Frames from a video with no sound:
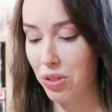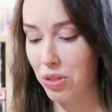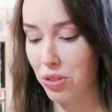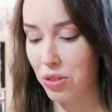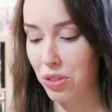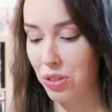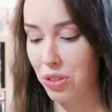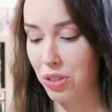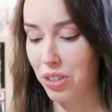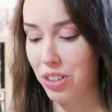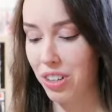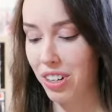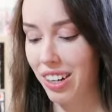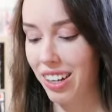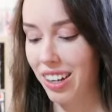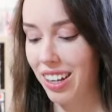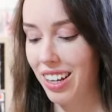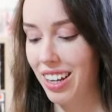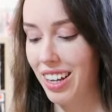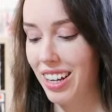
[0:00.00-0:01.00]
to
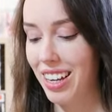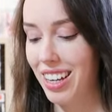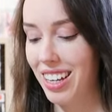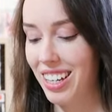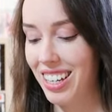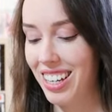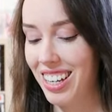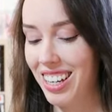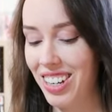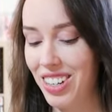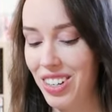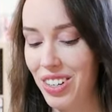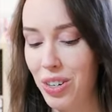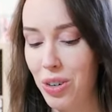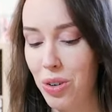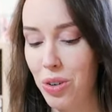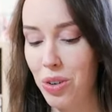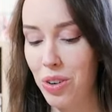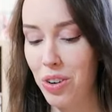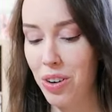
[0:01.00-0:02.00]
hear
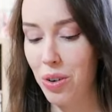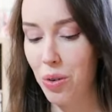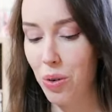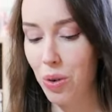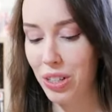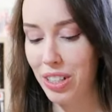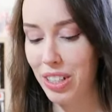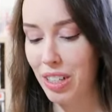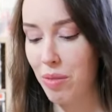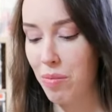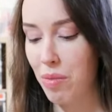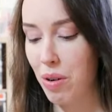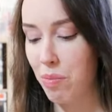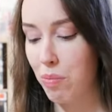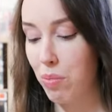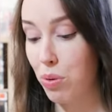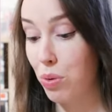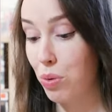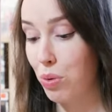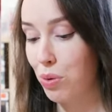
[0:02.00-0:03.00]
your awesome
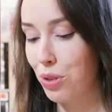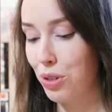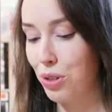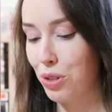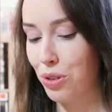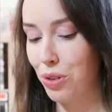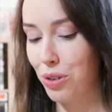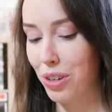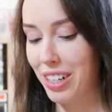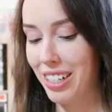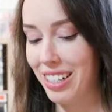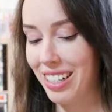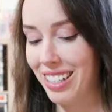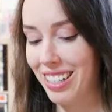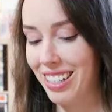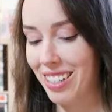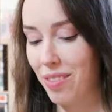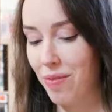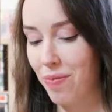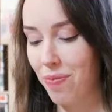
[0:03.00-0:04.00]
pool stories.
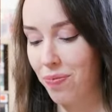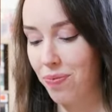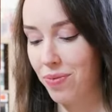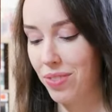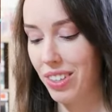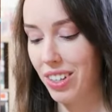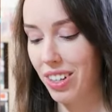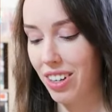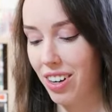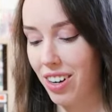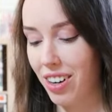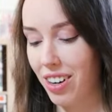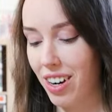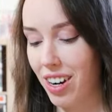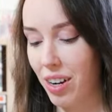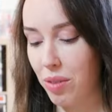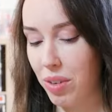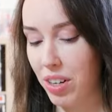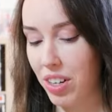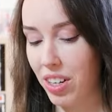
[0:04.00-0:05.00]
All
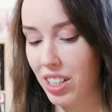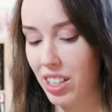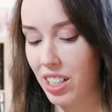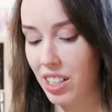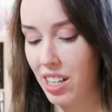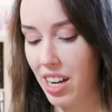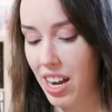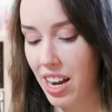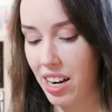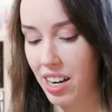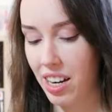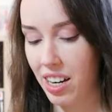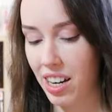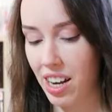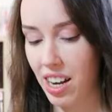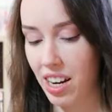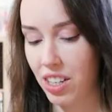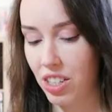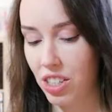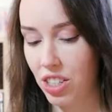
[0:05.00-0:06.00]
right, we got lightning
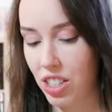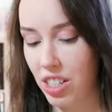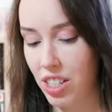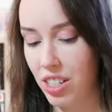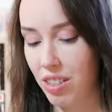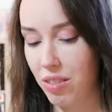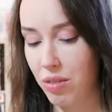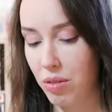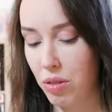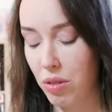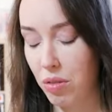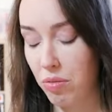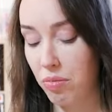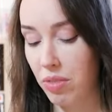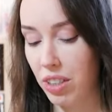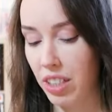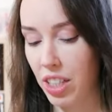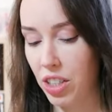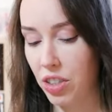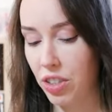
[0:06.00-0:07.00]
energy or
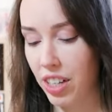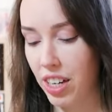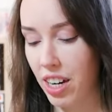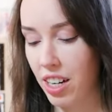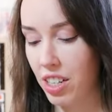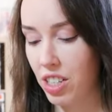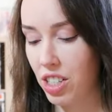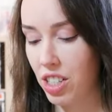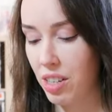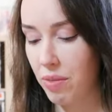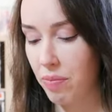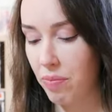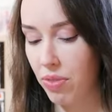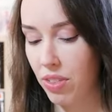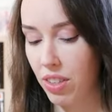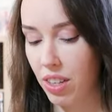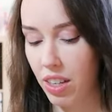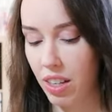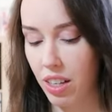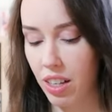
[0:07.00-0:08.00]
electric energy,
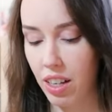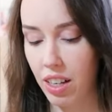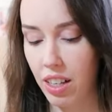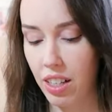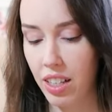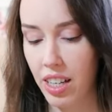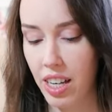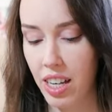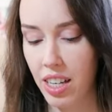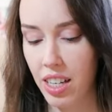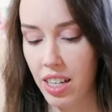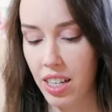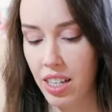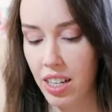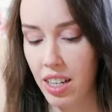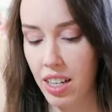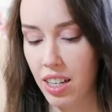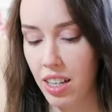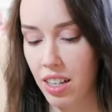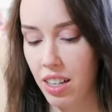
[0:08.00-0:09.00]

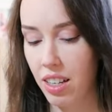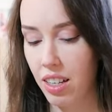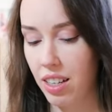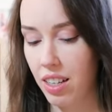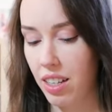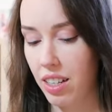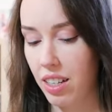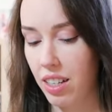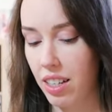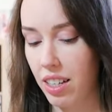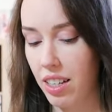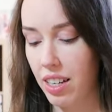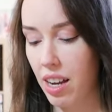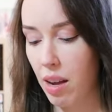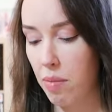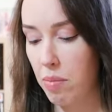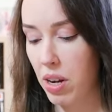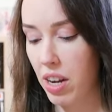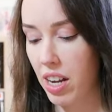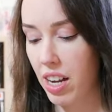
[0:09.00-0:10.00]
Klang,
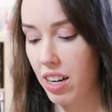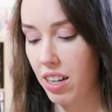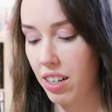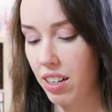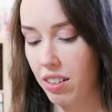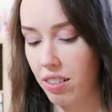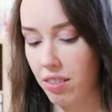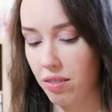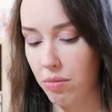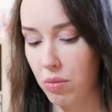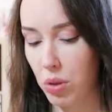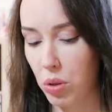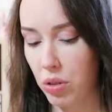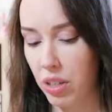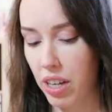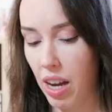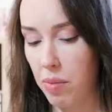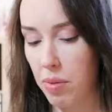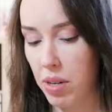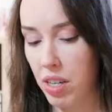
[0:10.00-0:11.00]
Gabai or
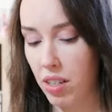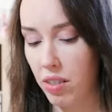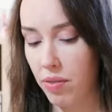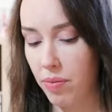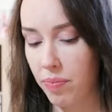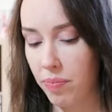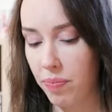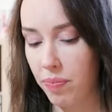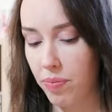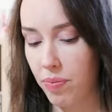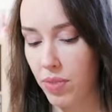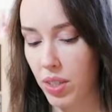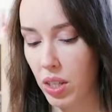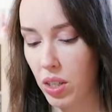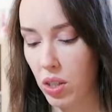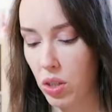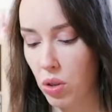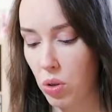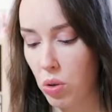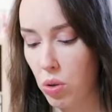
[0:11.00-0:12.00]
Gabit.
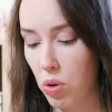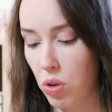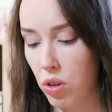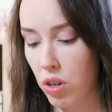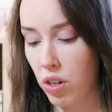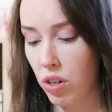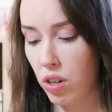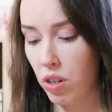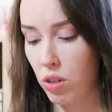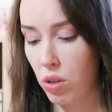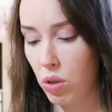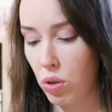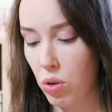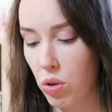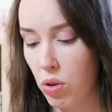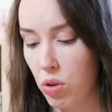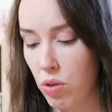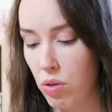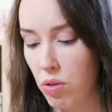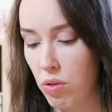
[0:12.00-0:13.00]
talk,
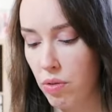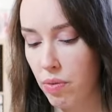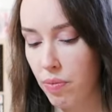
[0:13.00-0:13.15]
torkoal,